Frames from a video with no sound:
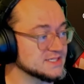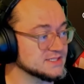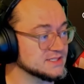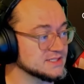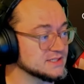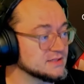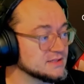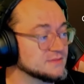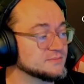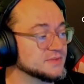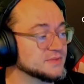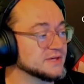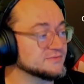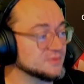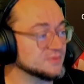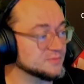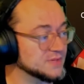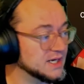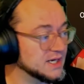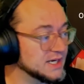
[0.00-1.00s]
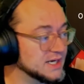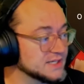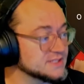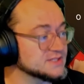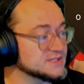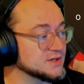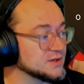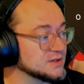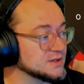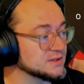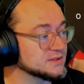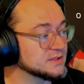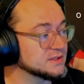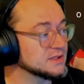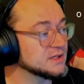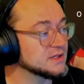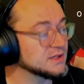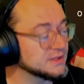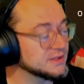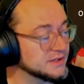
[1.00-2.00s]
easy. Playing from behind is hard.
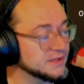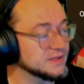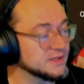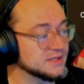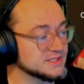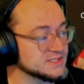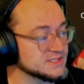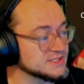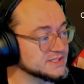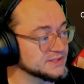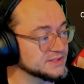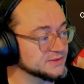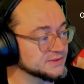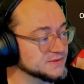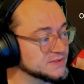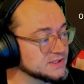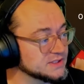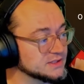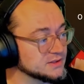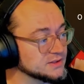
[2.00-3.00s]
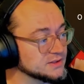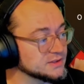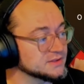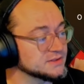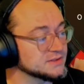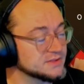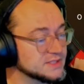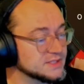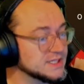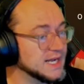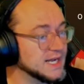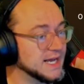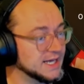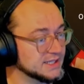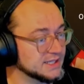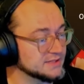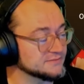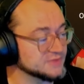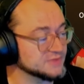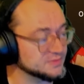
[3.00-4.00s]
It, that's a skill you need to learn. You need to
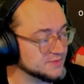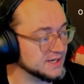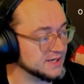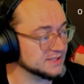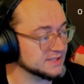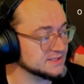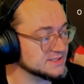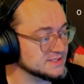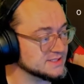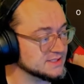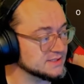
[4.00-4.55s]
actively practice